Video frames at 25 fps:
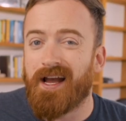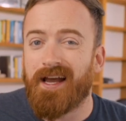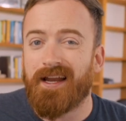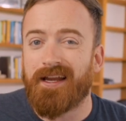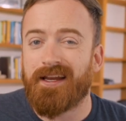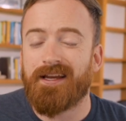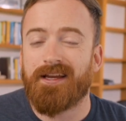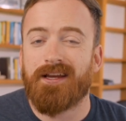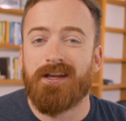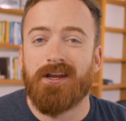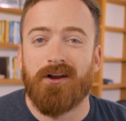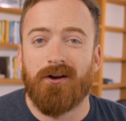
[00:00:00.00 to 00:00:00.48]
got
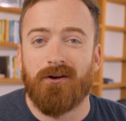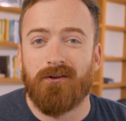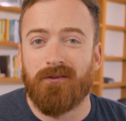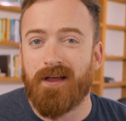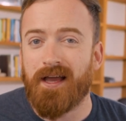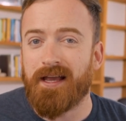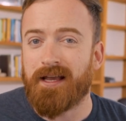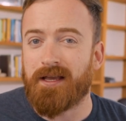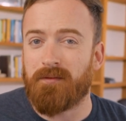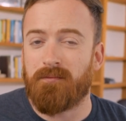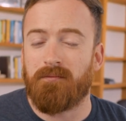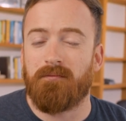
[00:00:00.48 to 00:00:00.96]
in here
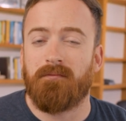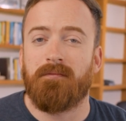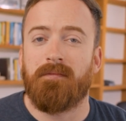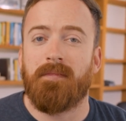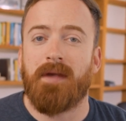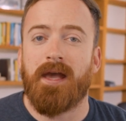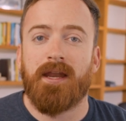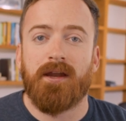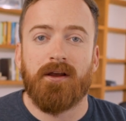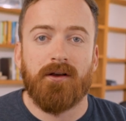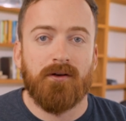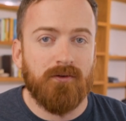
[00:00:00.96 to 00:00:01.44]
like
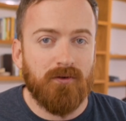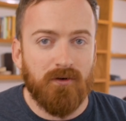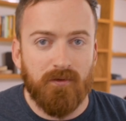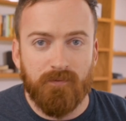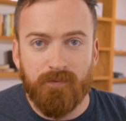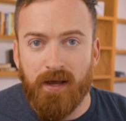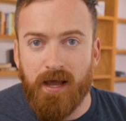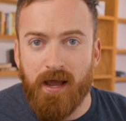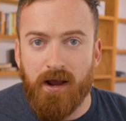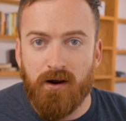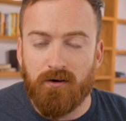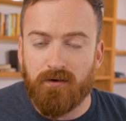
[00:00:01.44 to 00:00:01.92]
medical
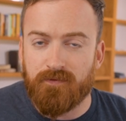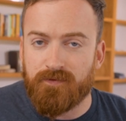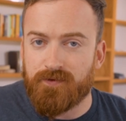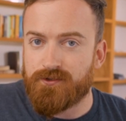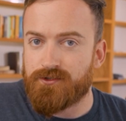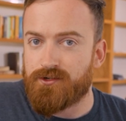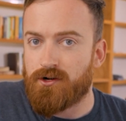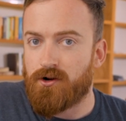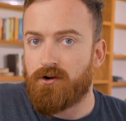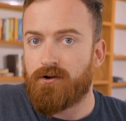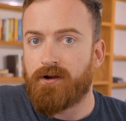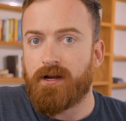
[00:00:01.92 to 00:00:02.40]
power of
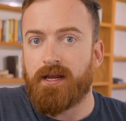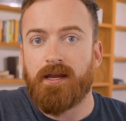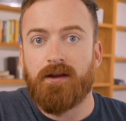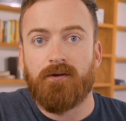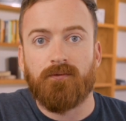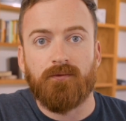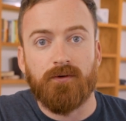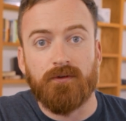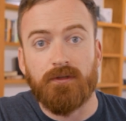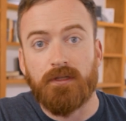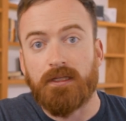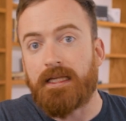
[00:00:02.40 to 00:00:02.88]
attorney,
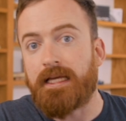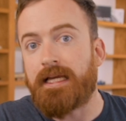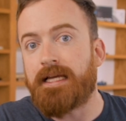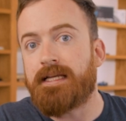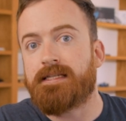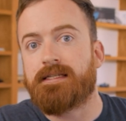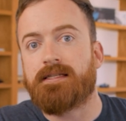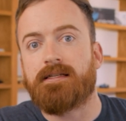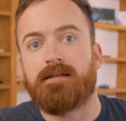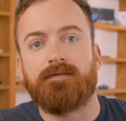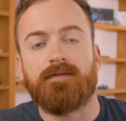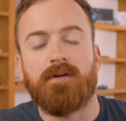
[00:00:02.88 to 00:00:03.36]

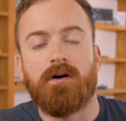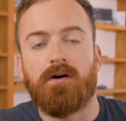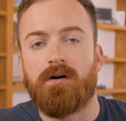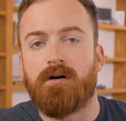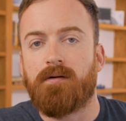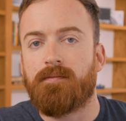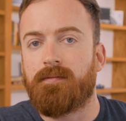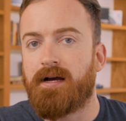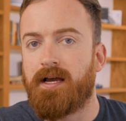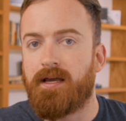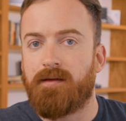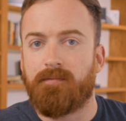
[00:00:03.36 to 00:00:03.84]
release of
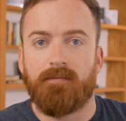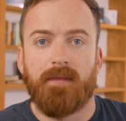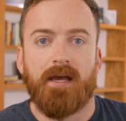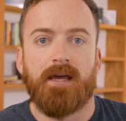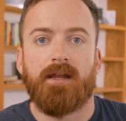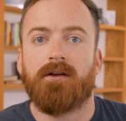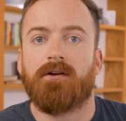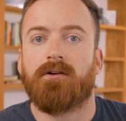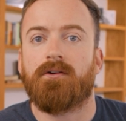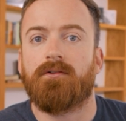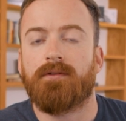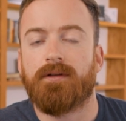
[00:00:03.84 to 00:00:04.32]
all my
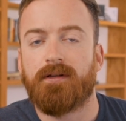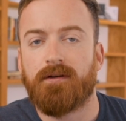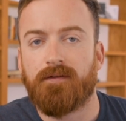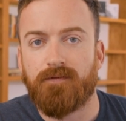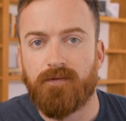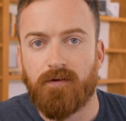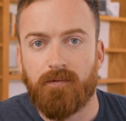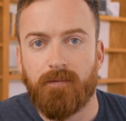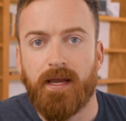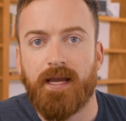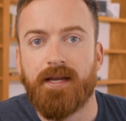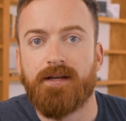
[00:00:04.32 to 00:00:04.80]
medical
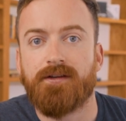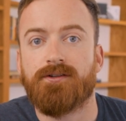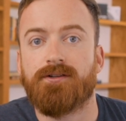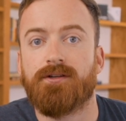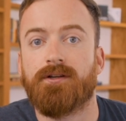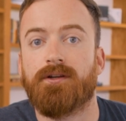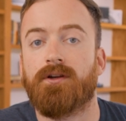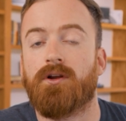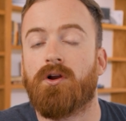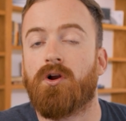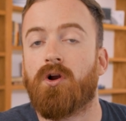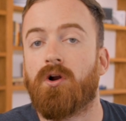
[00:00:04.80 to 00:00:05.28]

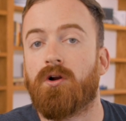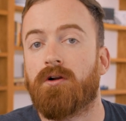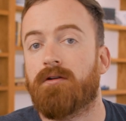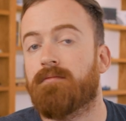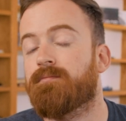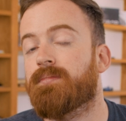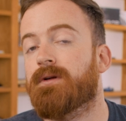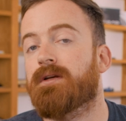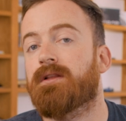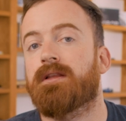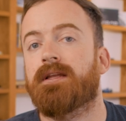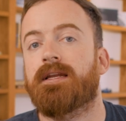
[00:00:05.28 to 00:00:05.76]
information, her
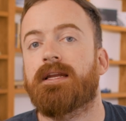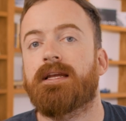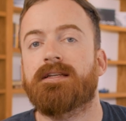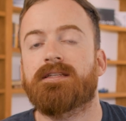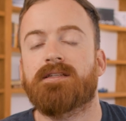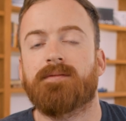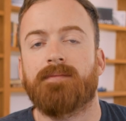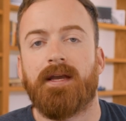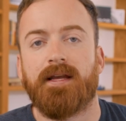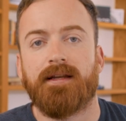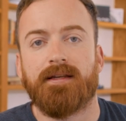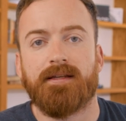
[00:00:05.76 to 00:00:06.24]
ability
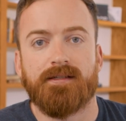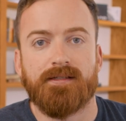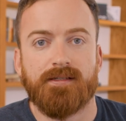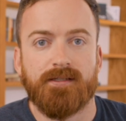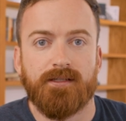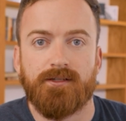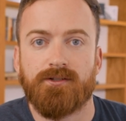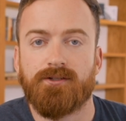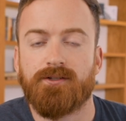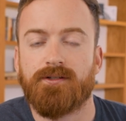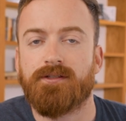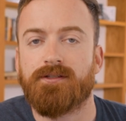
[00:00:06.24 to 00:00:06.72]
to make
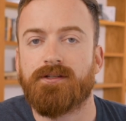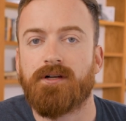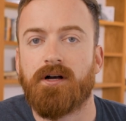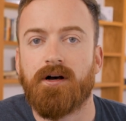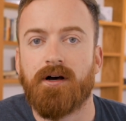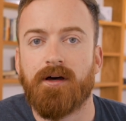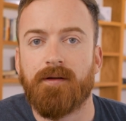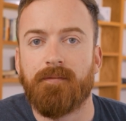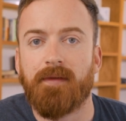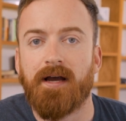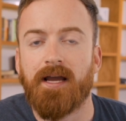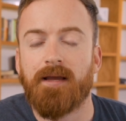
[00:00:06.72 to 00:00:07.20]
decisions
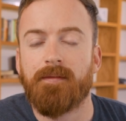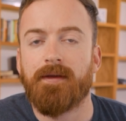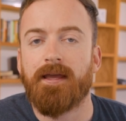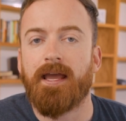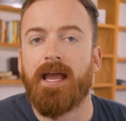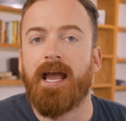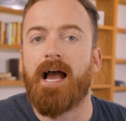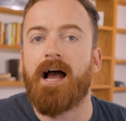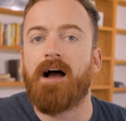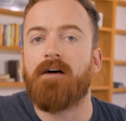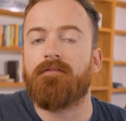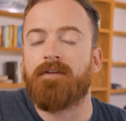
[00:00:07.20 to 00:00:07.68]
on my
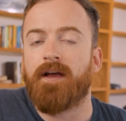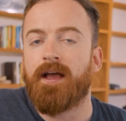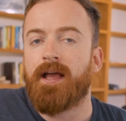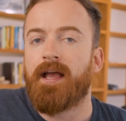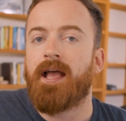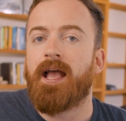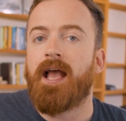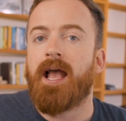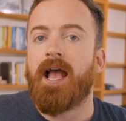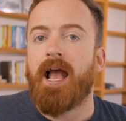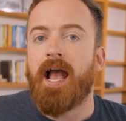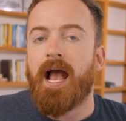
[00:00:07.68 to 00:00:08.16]
behalf,
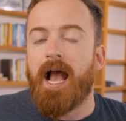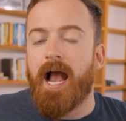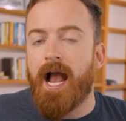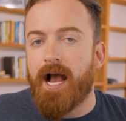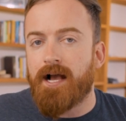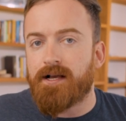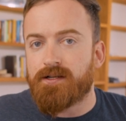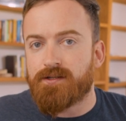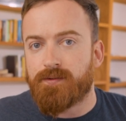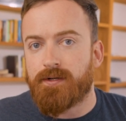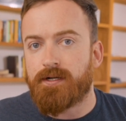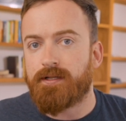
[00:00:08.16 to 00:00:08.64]

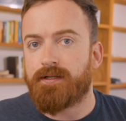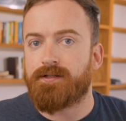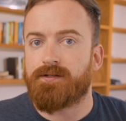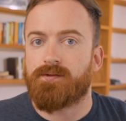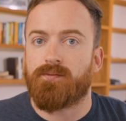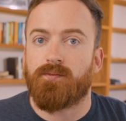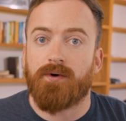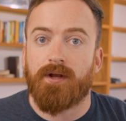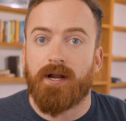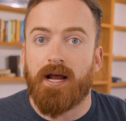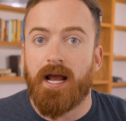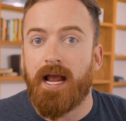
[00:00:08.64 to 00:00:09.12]
as well as
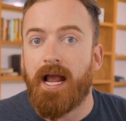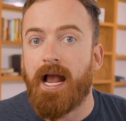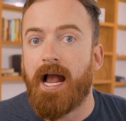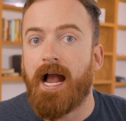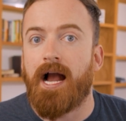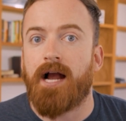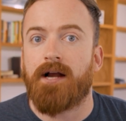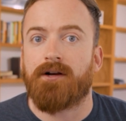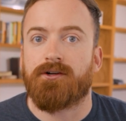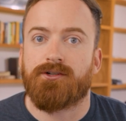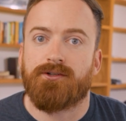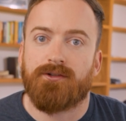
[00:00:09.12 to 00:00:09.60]
what I
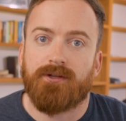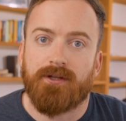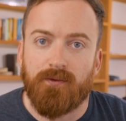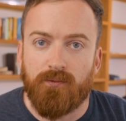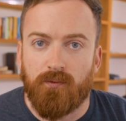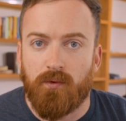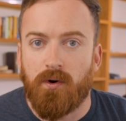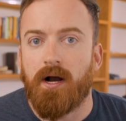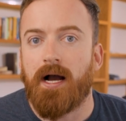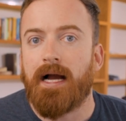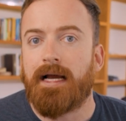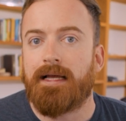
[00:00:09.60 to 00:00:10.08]
actually
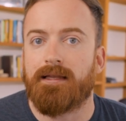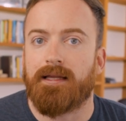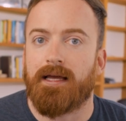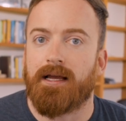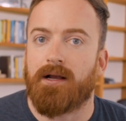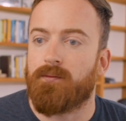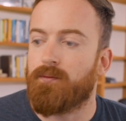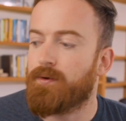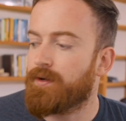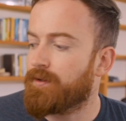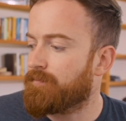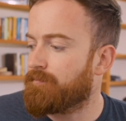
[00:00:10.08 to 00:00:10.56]
want.
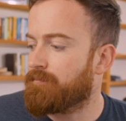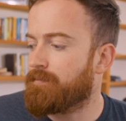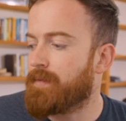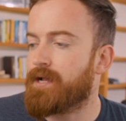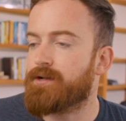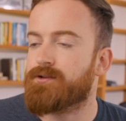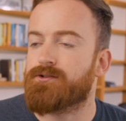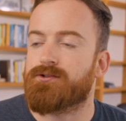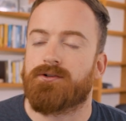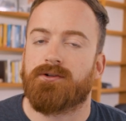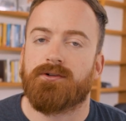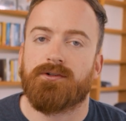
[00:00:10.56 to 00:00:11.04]
Like what
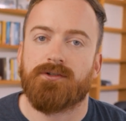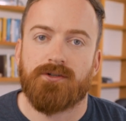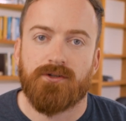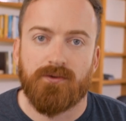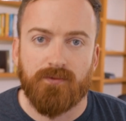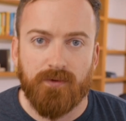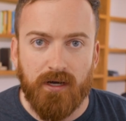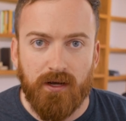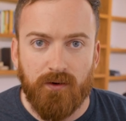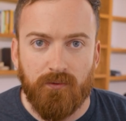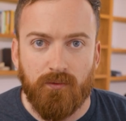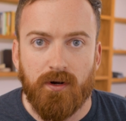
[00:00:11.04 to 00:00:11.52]
measures
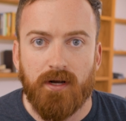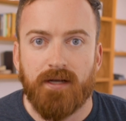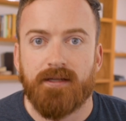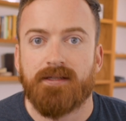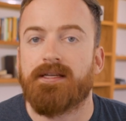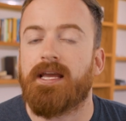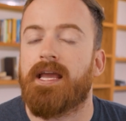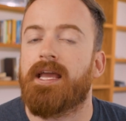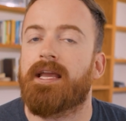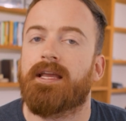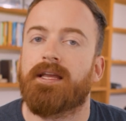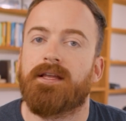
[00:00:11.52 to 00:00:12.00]
do I want
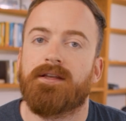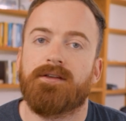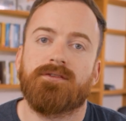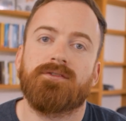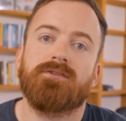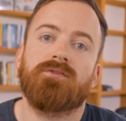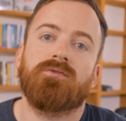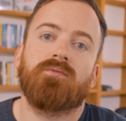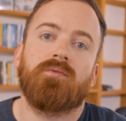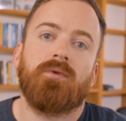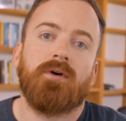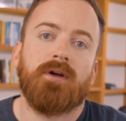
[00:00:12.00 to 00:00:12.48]
taken,
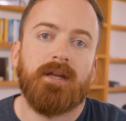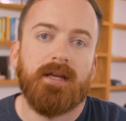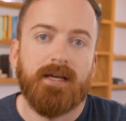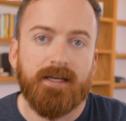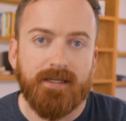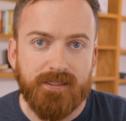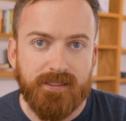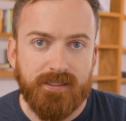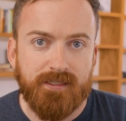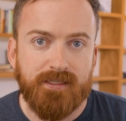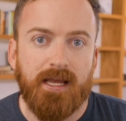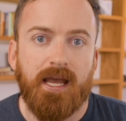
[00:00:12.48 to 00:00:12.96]
to what
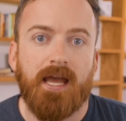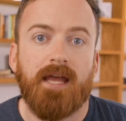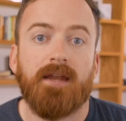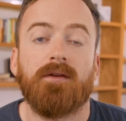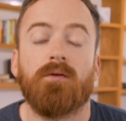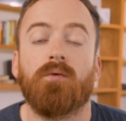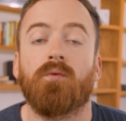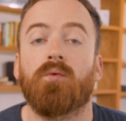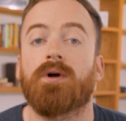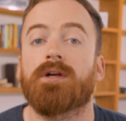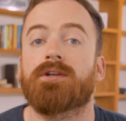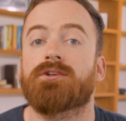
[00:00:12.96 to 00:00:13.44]
extent,
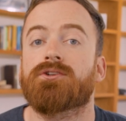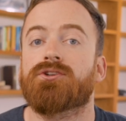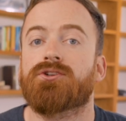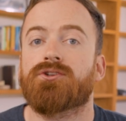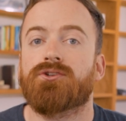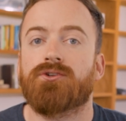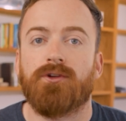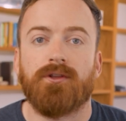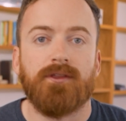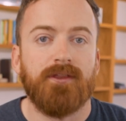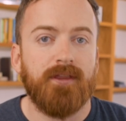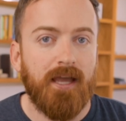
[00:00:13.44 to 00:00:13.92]
what
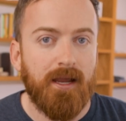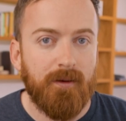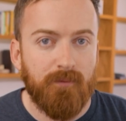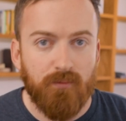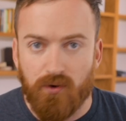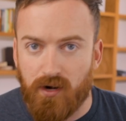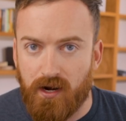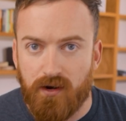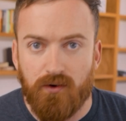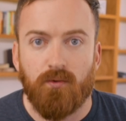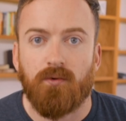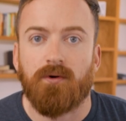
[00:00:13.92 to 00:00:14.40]
should they
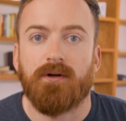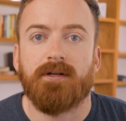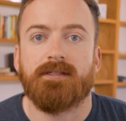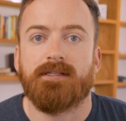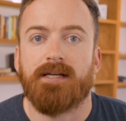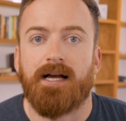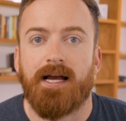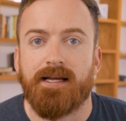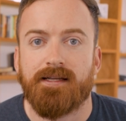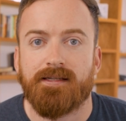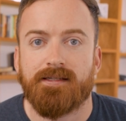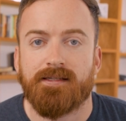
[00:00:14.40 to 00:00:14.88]

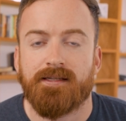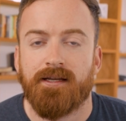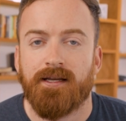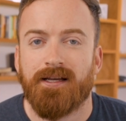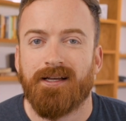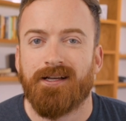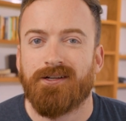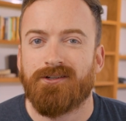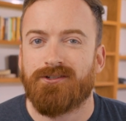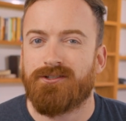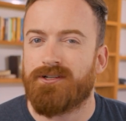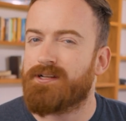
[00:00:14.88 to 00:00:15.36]
prioritize?
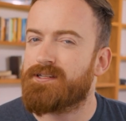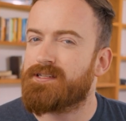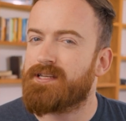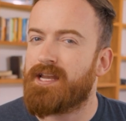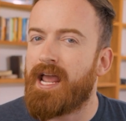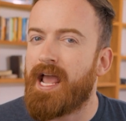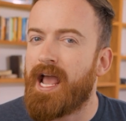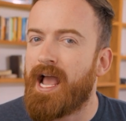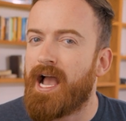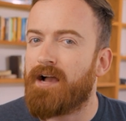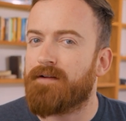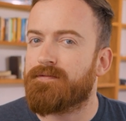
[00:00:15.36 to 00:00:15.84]
She doesn't
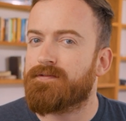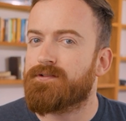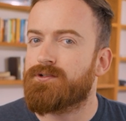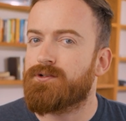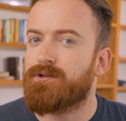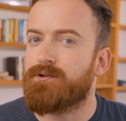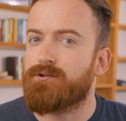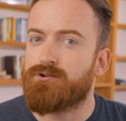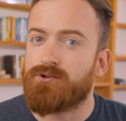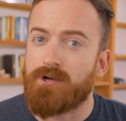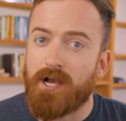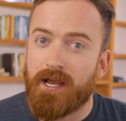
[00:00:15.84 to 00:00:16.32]
have
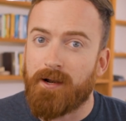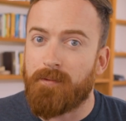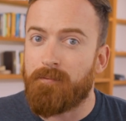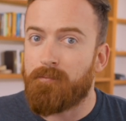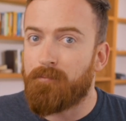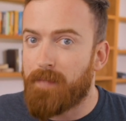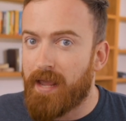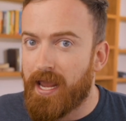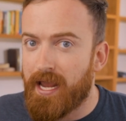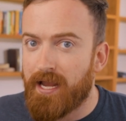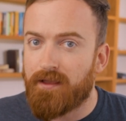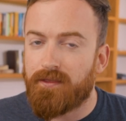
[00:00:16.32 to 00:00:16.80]
to try to
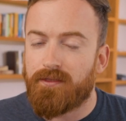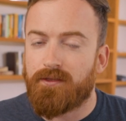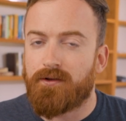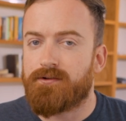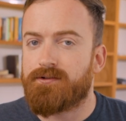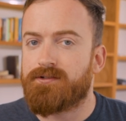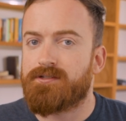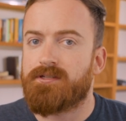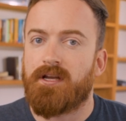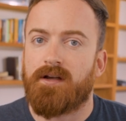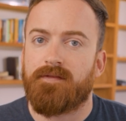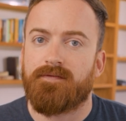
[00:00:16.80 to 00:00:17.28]
make
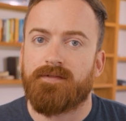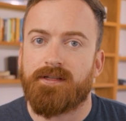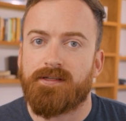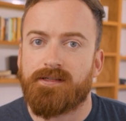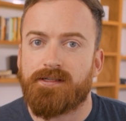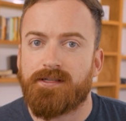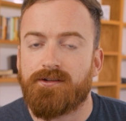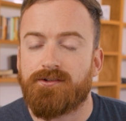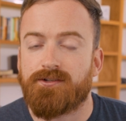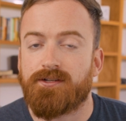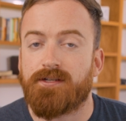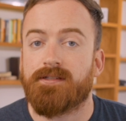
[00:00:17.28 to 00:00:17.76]
those tough
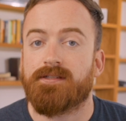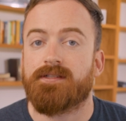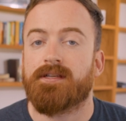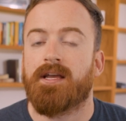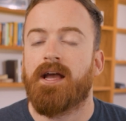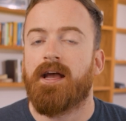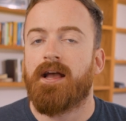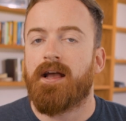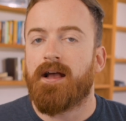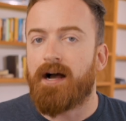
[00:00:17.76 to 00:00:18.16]
decisions.